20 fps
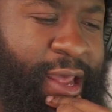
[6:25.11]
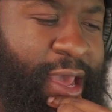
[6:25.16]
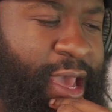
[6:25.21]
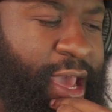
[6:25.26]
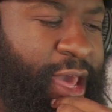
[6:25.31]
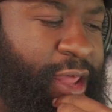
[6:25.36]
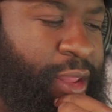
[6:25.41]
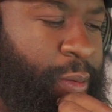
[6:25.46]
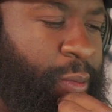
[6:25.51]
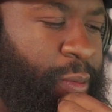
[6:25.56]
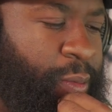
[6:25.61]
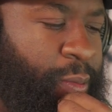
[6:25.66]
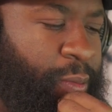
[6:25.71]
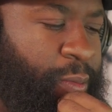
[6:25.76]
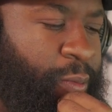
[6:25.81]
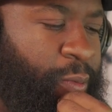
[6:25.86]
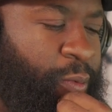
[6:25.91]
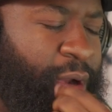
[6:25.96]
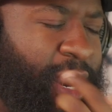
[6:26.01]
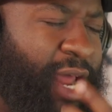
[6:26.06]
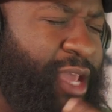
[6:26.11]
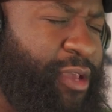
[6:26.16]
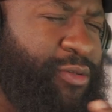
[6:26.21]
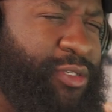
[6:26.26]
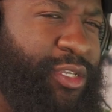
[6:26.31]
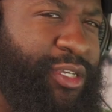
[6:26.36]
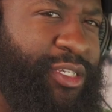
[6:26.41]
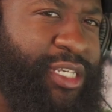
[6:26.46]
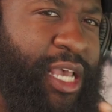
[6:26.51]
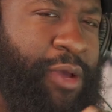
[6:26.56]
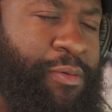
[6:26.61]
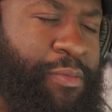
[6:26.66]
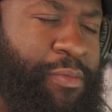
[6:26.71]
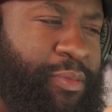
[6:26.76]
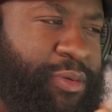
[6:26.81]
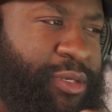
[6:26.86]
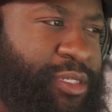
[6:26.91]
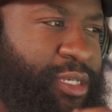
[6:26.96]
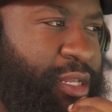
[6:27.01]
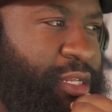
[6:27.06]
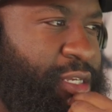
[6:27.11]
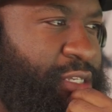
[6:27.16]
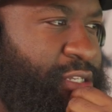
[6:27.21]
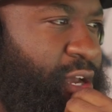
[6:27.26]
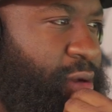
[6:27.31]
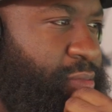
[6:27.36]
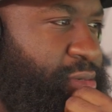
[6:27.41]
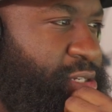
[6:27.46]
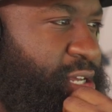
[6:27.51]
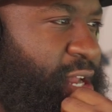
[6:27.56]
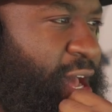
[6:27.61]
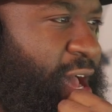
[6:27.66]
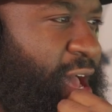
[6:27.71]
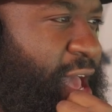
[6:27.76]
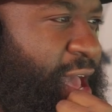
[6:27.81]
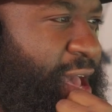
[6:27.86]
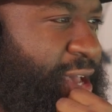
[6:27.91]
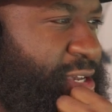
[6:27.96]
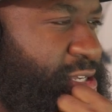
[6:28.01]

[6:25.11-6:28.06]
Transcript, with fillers: And the, what I usually say when people say this dumb shit, I ask them,